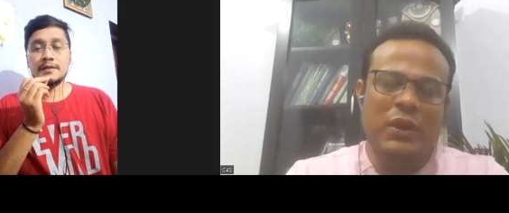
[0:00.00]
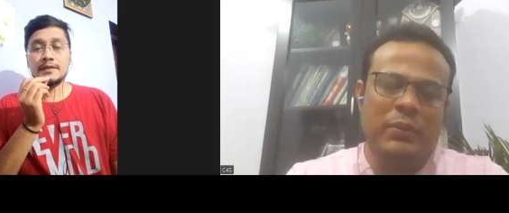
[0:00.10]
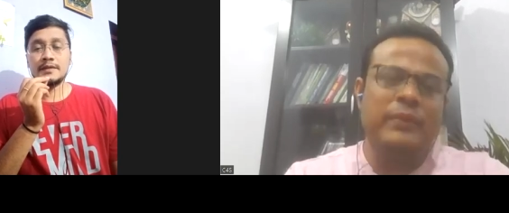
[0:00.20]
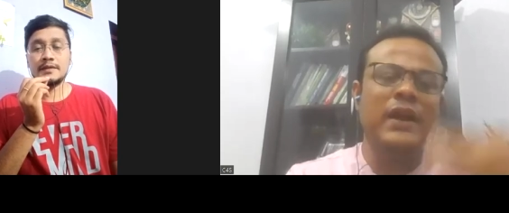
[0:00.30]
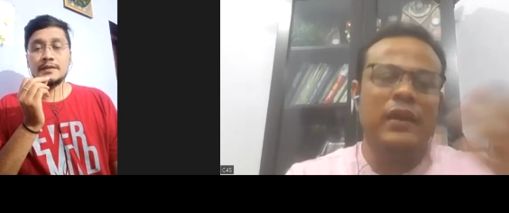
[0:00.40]

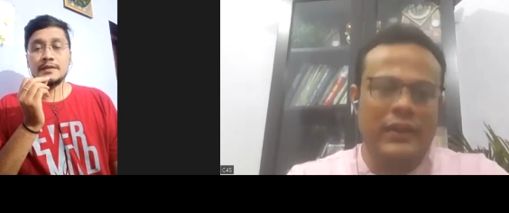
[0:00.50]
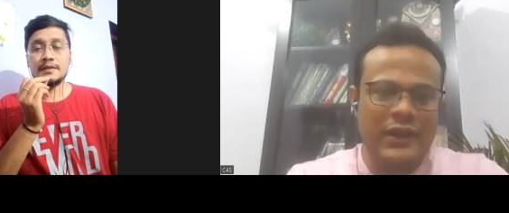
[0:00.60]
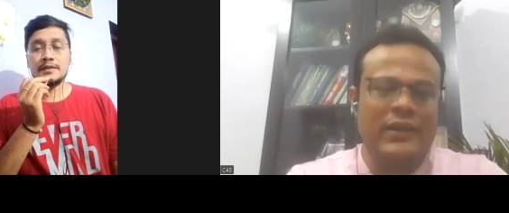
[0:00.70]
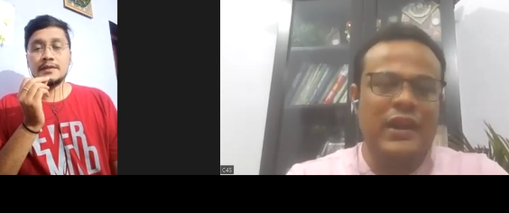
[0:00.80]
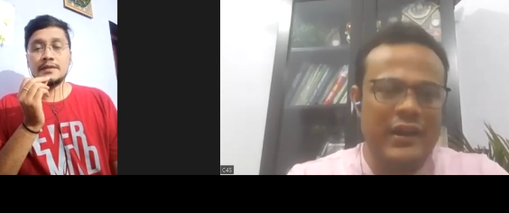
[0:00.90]
Speaker 1: Maybe the
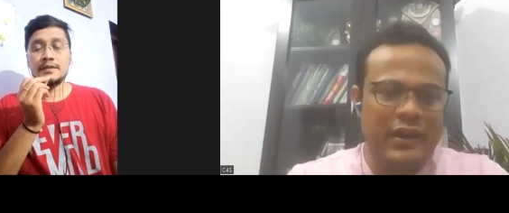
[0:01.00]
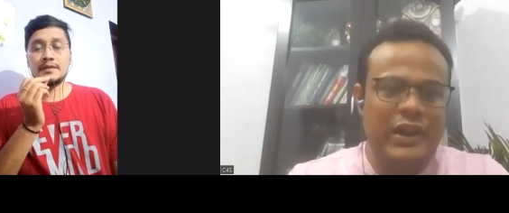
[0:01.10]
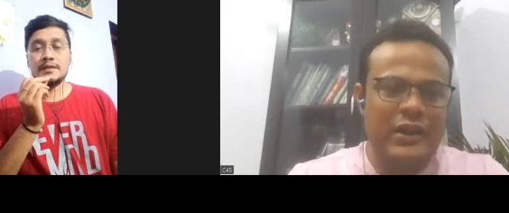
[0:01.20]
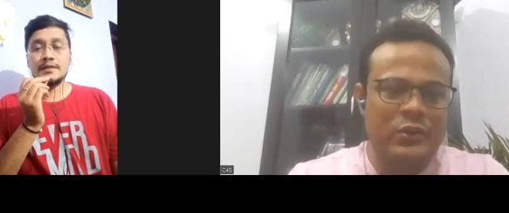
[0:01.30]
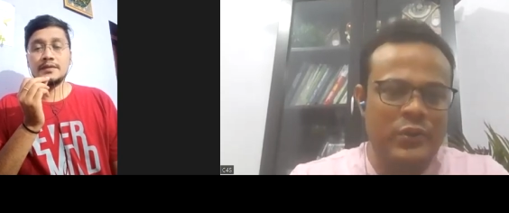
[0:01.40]
other
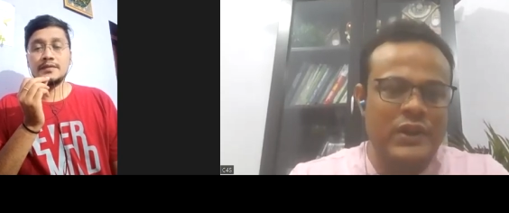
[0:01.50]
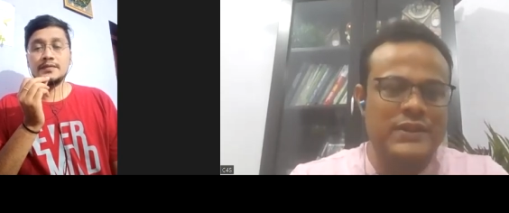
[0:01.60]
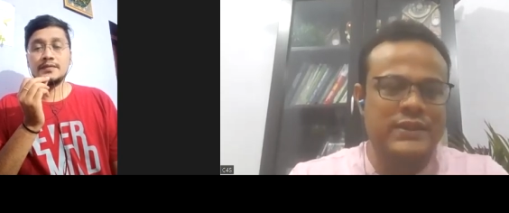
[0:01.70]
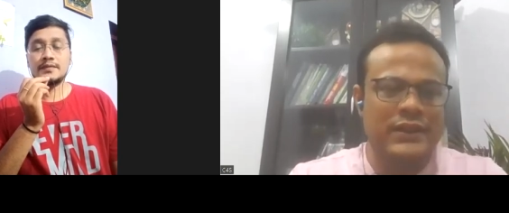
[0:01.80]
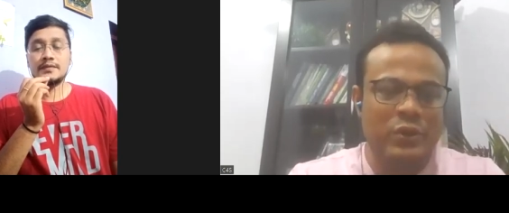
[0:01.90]
candidate who
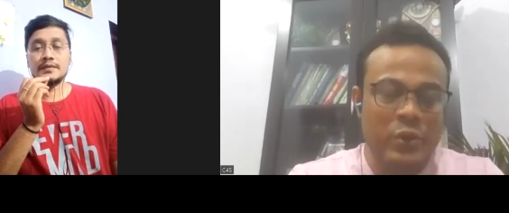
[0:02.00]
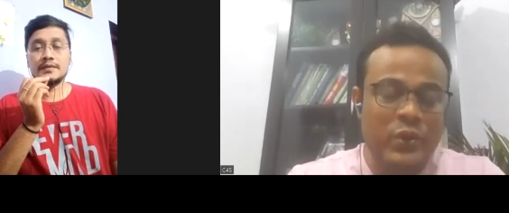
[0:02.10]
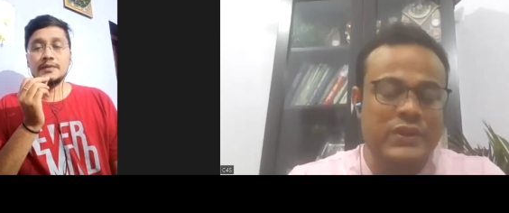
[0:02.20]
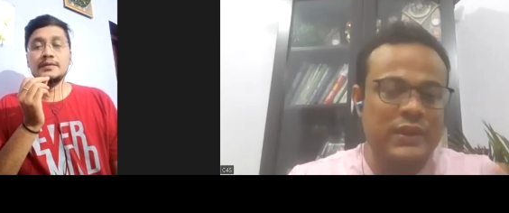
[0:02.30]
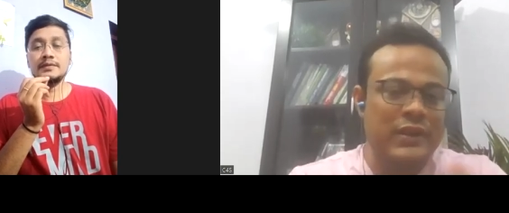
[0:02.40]
has
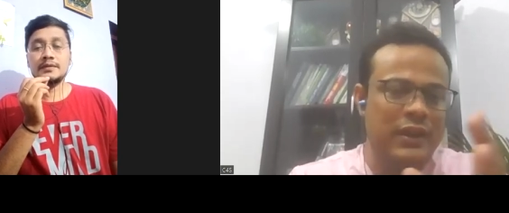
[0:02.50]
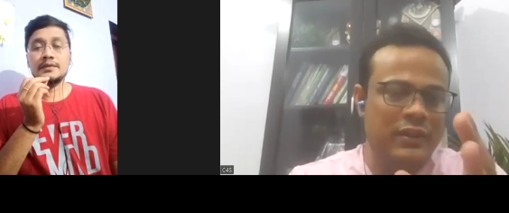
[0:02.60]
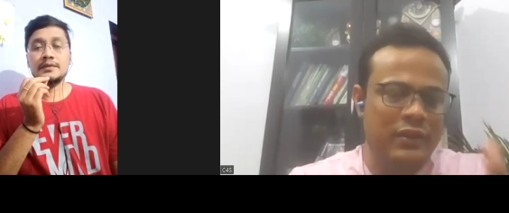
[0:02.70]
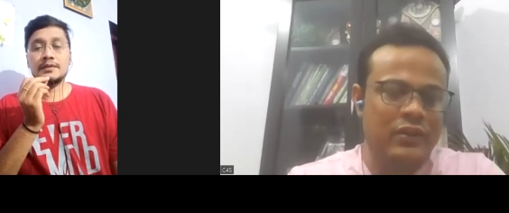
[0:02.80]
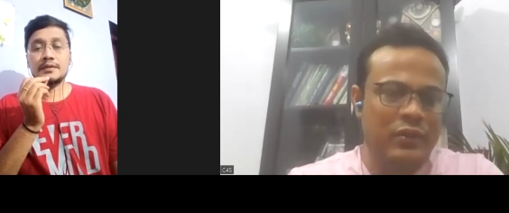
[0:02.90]
who is in
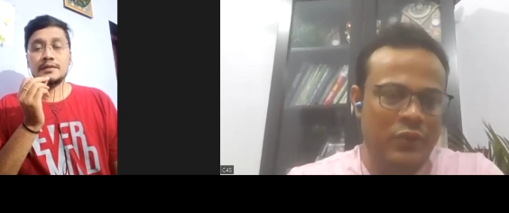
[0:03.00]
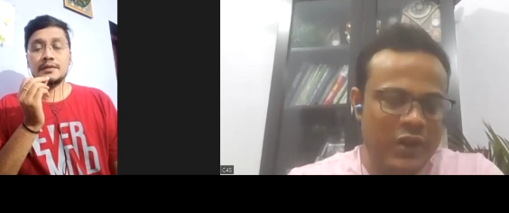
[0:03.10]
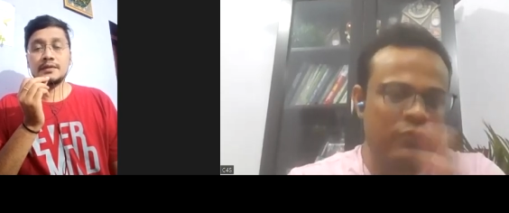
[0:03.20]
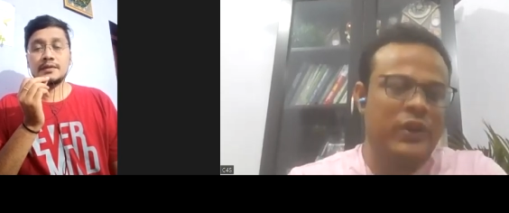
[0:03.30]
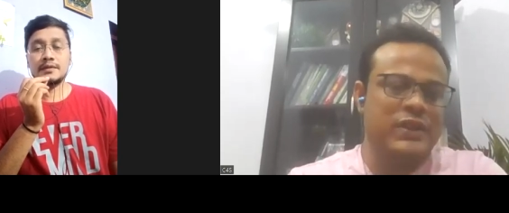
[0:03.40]
the
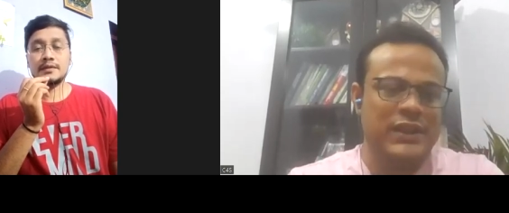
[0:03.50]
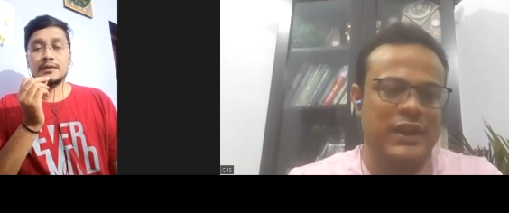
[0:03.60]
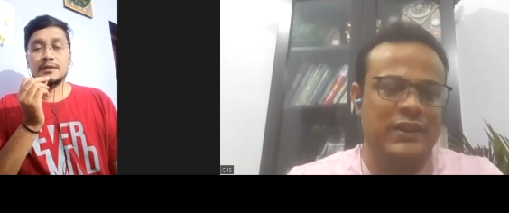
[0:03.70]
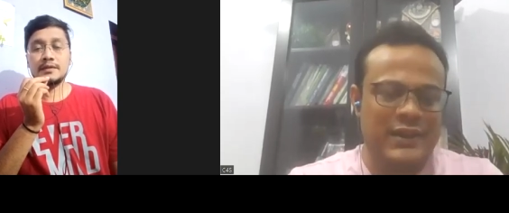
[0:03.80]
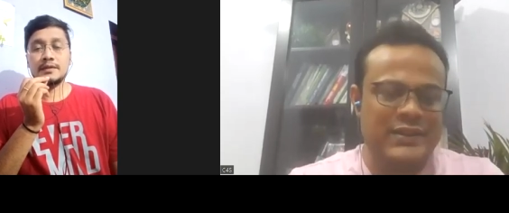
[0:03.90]

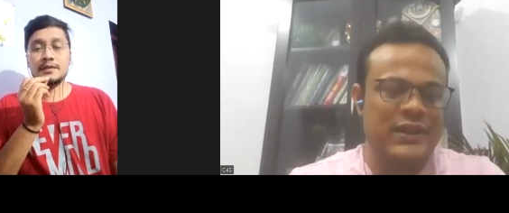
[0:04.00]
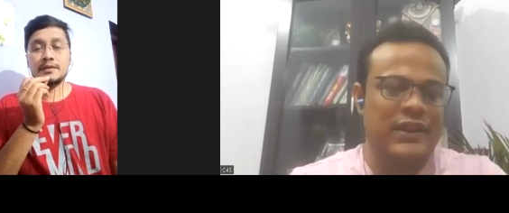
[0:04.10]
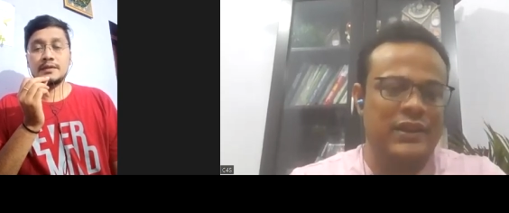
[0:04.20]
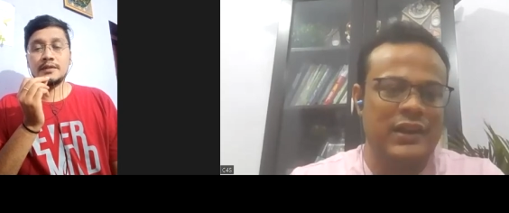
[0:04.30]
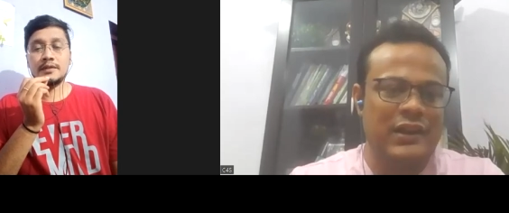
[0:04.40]
148 that
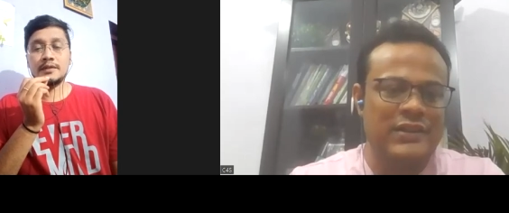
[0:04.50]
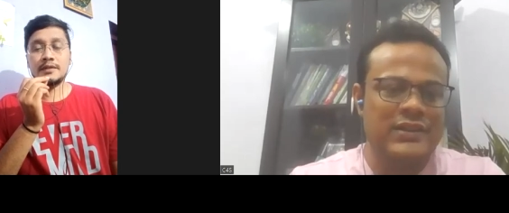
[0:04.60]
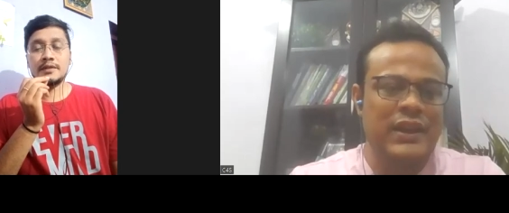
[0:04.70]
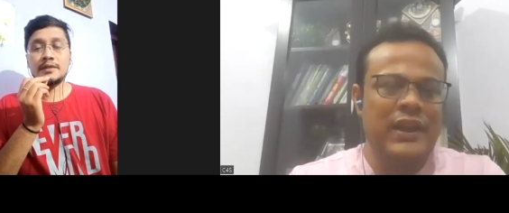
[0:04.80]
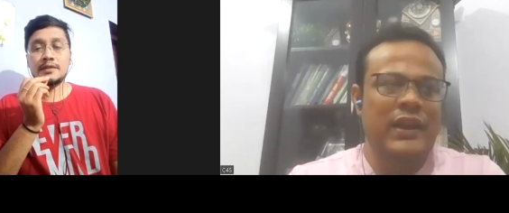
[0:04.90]
selected
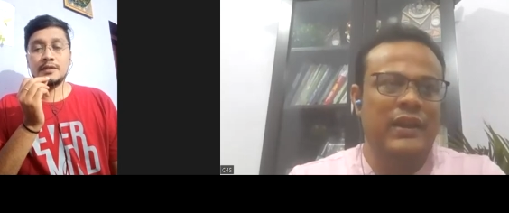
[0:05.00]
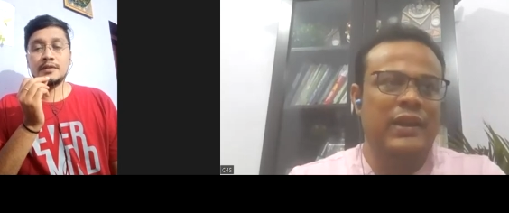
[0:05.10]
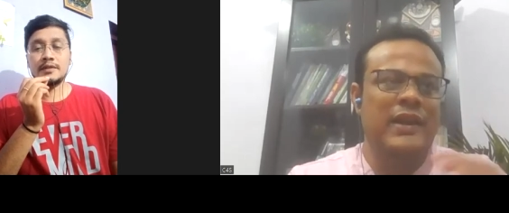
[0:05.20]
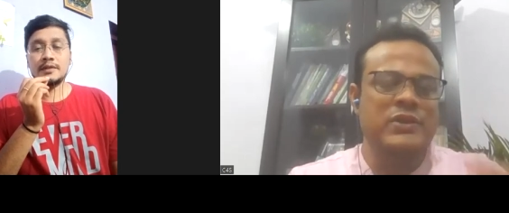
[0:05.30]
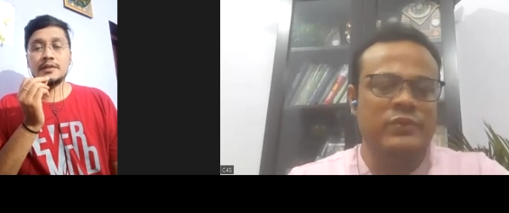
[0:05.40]
list,
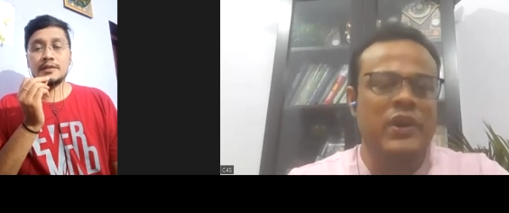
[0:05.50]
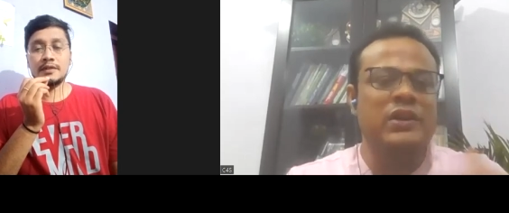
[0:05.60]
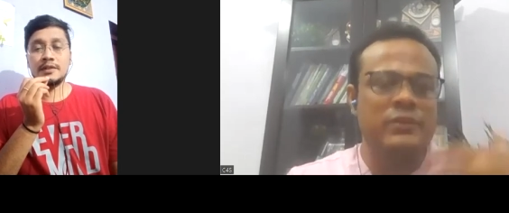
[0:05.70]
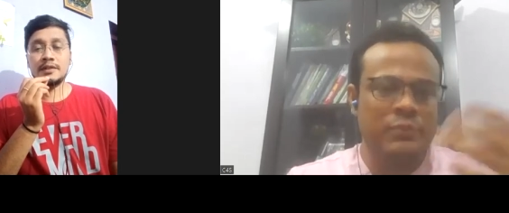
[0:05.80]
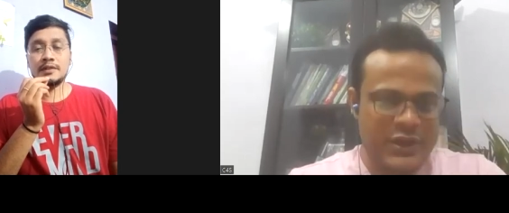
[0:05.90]
he has yes,
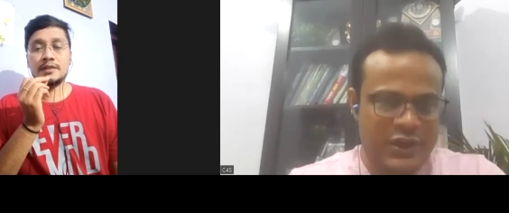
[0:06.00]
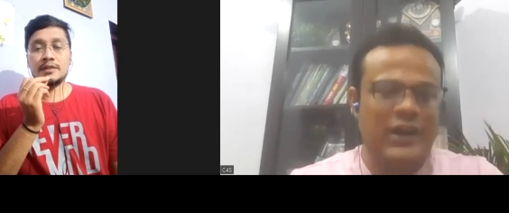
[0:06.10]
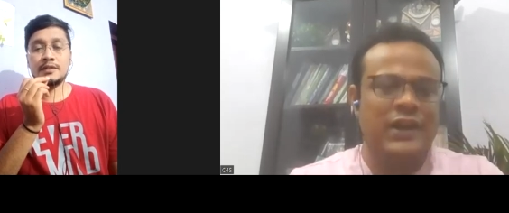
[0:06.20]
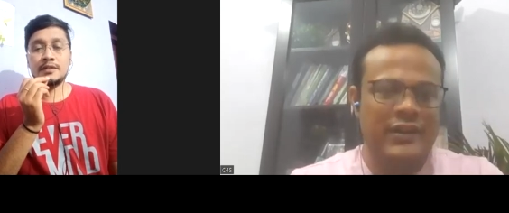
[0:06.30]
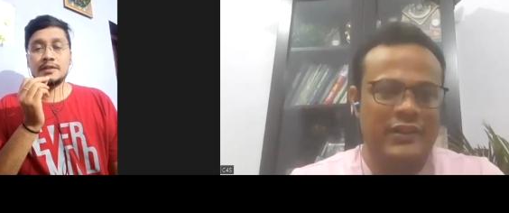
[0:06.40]
worked sir.
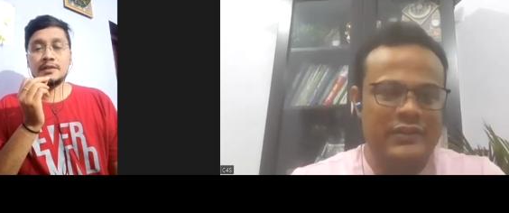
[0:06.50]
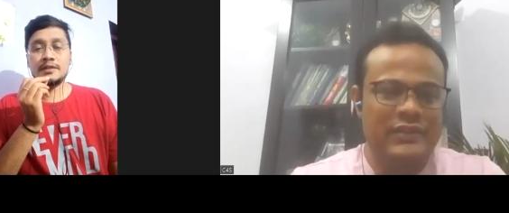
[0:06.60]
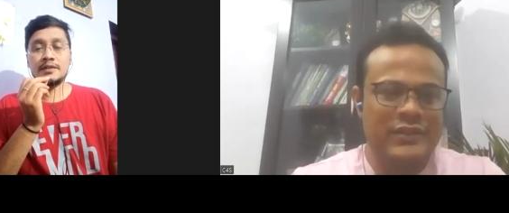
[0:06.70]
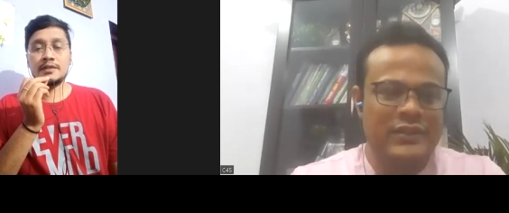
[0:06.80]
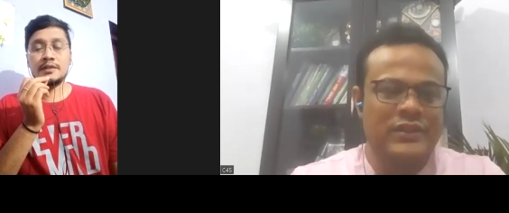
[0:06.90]
much harder,
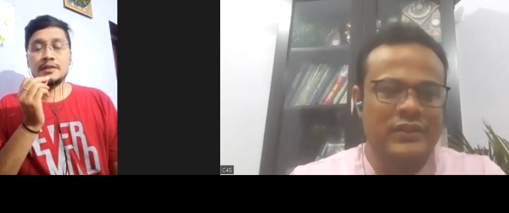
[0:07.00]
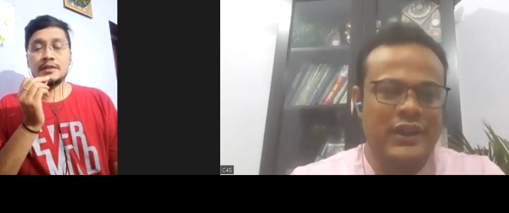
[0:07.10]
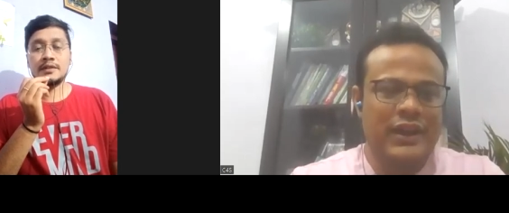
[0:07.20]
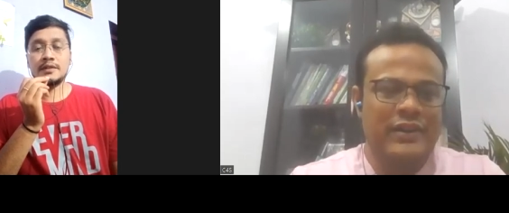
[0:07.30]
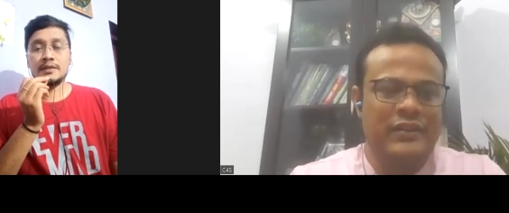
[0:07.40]

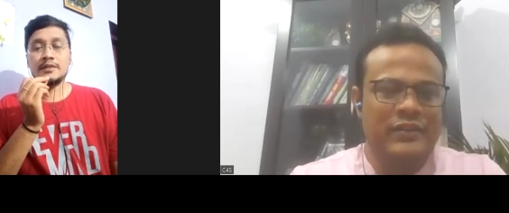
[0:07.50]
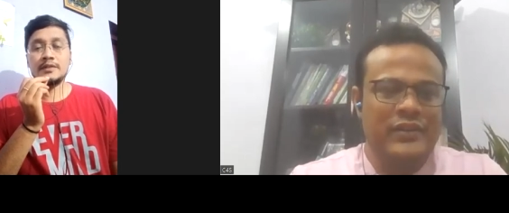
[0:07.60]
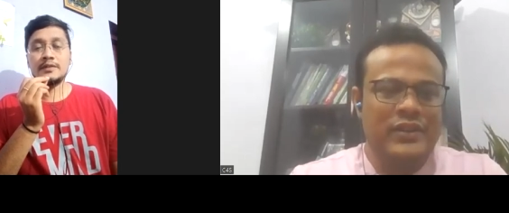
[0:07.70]
right?